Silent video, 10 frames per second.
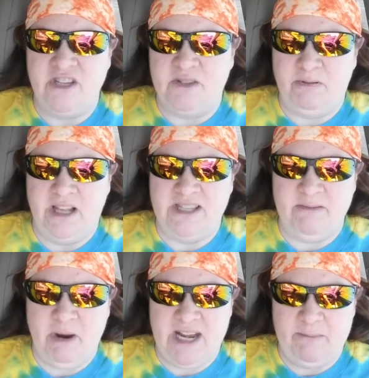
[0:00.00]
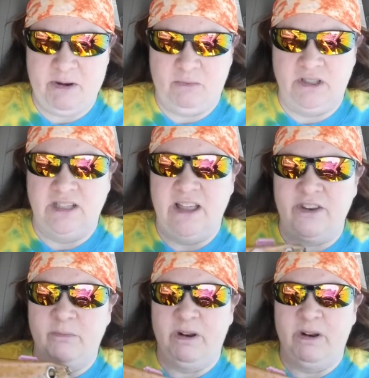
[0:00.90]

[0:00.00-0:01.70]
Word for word: It's, it's, it might not be real leather,